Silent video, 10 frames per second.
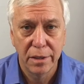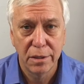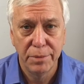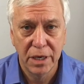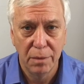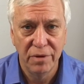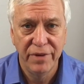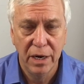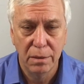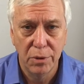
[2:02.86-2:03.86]
to become
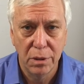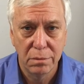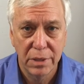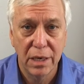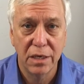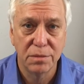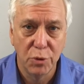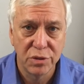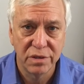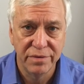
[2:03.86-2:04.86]
available, at least
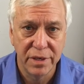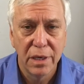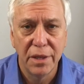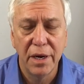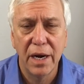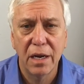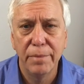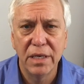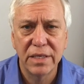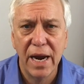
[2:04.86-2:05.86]
most of it, and then I
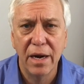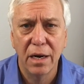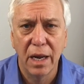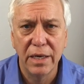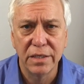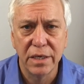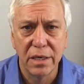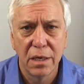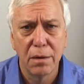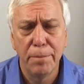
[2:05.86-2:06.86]
commenced analyzing,
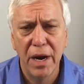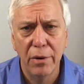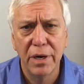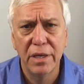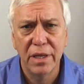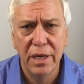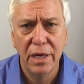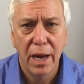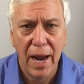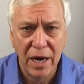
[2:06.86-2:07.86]
comparing the
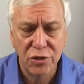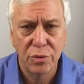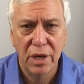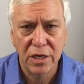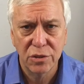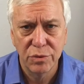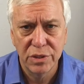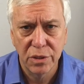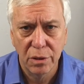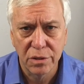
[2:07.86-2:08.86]
actual election
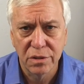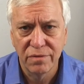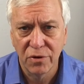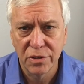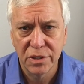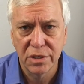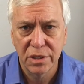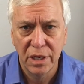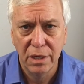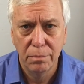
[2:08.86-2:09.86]
results versus
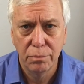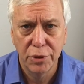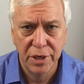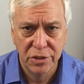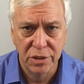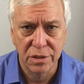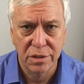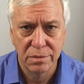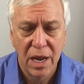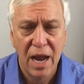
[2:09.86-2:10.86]
the predictions.
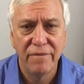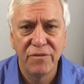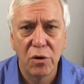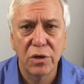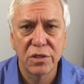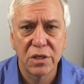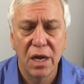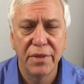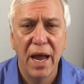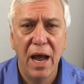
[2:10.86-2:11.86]
I focused on
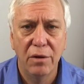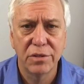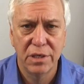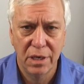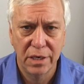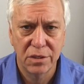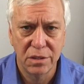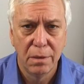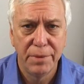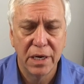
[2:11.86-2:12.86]
the House elections
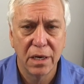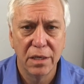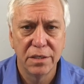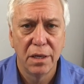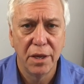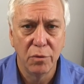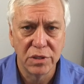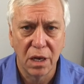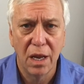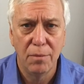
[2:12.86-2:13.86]
because there was a
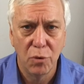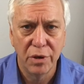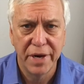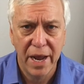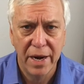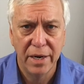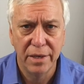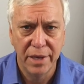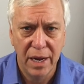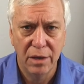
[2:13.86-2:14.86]
lot more data in
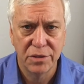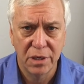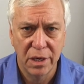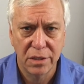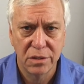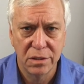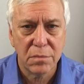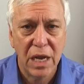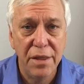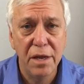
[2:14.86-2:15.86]
the House elections.
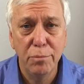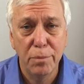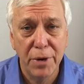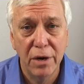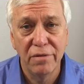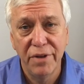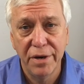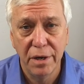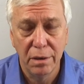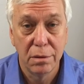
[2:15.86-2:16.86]
I then prepared a
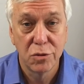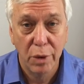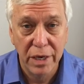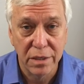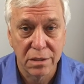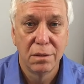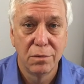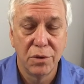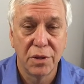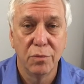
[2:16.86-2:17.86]
video twice
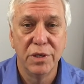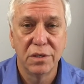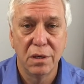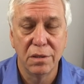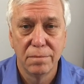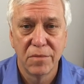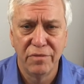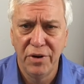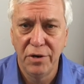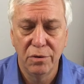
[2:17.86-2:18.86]
with the results. The
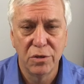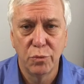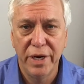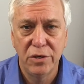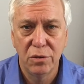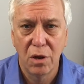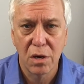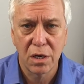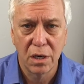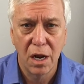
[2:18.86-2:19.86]
video is way too long
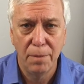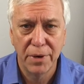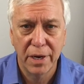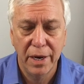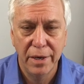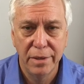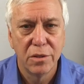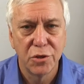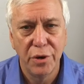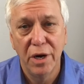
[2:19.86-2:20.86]
and complicated,
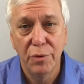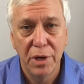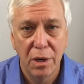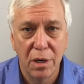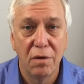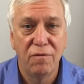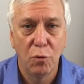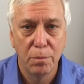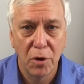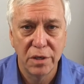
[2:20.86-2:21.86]
so here we are, a
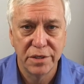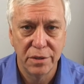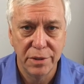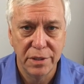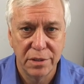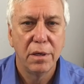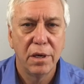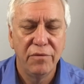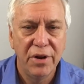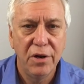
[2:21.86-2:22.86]
four-part series. In
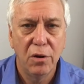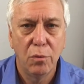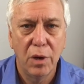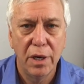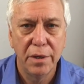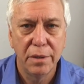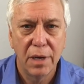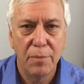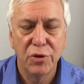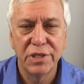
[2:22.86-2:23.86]
video 1, I
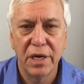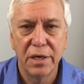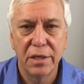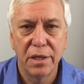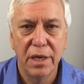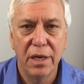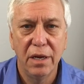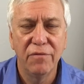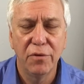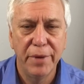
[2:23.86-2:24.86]
presented the
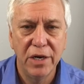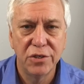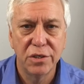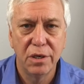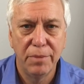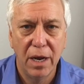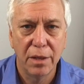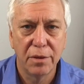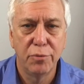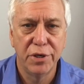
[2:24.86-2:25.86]
information about
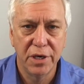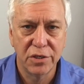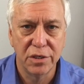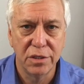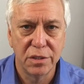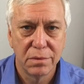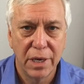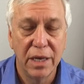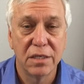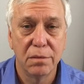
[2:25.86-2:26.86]
the predictions
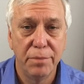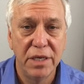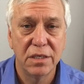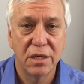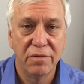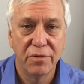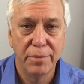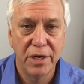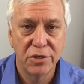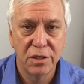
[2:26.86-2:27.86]
and some basic
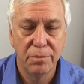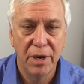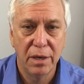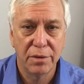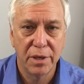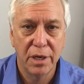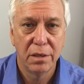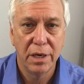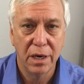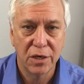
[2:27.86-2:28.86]
information about the
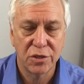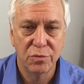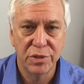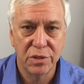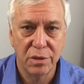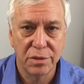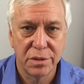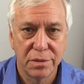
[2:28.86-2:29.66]
election results.